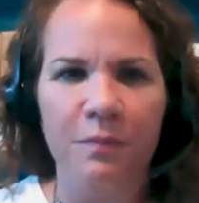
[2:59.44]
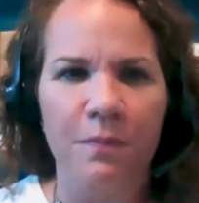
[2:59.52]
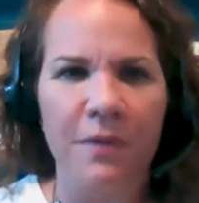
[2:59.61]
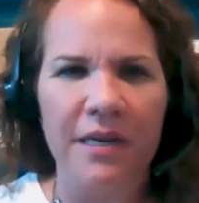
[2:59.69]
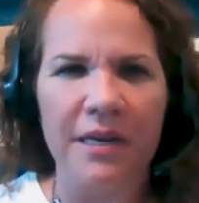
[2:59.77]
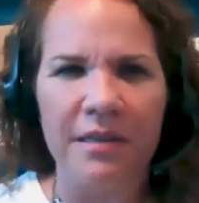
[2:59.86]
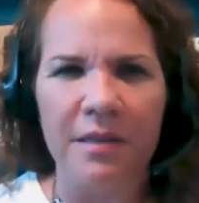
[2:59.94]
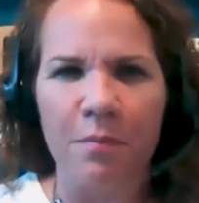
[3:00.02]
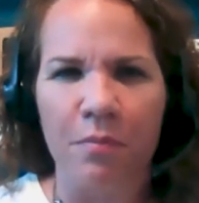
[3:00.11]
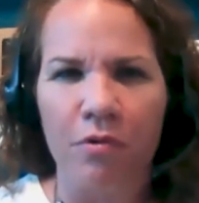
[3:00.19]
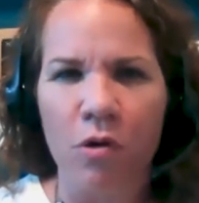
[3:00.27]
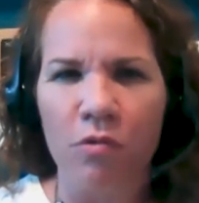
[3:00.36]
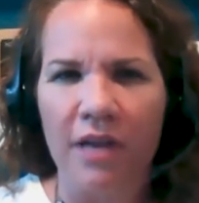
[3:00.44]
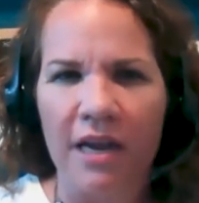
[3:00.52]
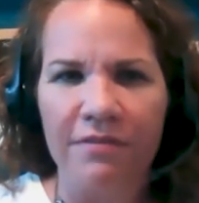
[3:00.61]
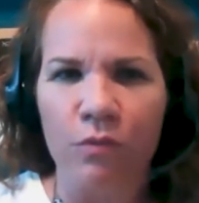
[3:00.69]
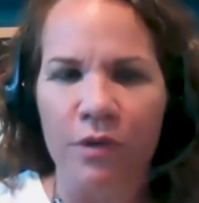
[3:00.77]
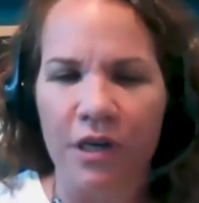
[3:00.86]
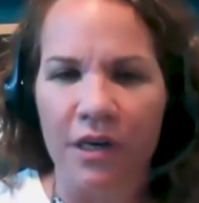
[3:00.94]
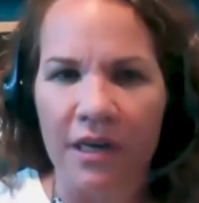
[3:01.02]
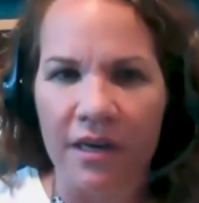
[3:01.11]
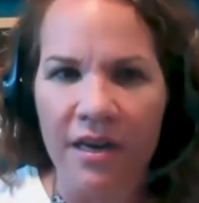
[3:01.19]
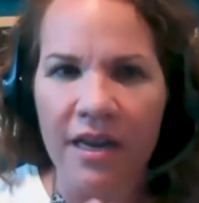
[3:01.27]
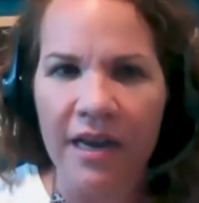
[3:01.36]
the pro life is what you're going
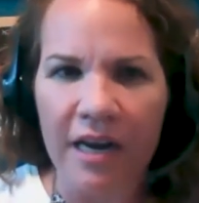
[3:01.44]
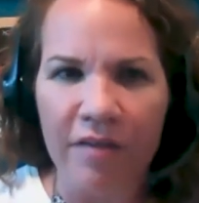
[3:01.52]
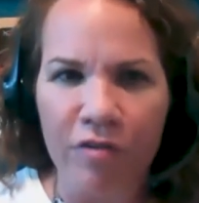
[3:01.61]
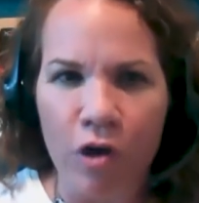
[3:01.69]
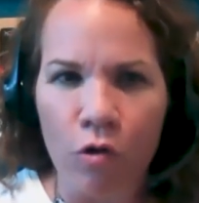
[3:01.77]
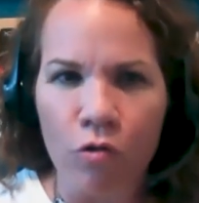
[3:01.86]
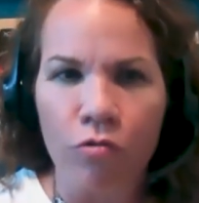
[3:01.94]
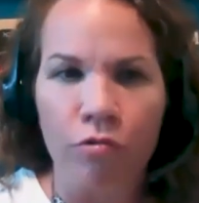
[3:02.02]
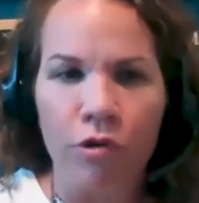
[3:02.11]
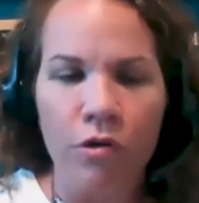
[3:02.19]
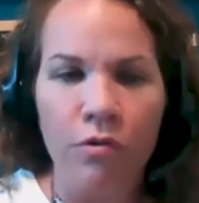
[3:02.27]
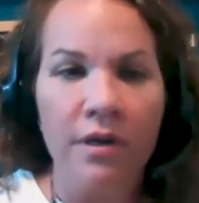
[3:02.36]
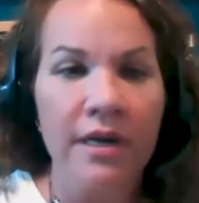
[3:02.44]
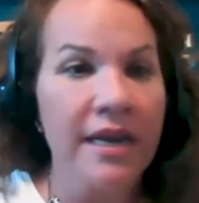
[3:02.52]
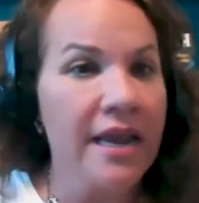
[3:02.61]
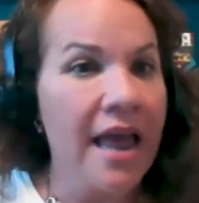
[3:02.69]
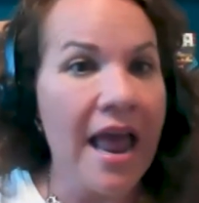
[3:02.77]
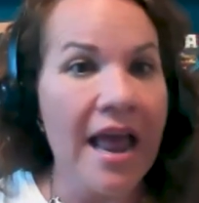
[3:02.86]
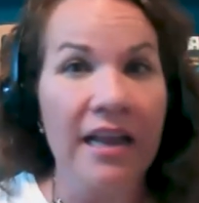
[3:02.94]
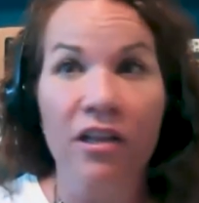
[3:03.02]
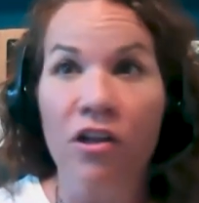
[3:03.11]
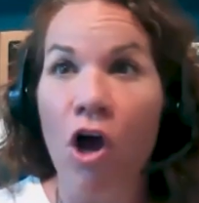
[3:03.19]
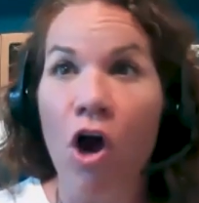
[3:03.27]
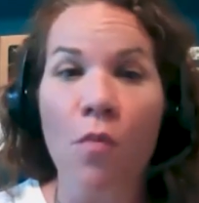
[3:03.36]
to kind of go through
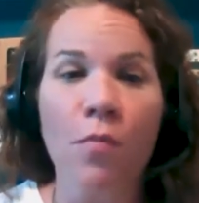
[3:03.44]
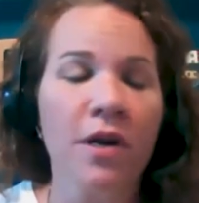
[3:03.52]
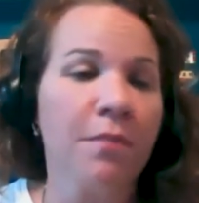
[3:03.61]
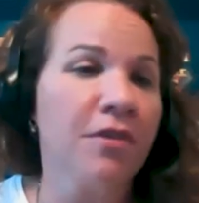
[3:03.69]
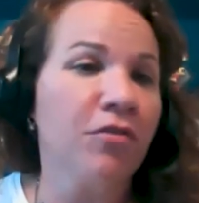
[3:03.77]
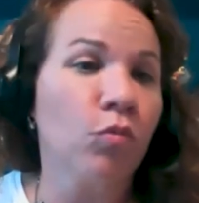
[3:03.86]
and open up this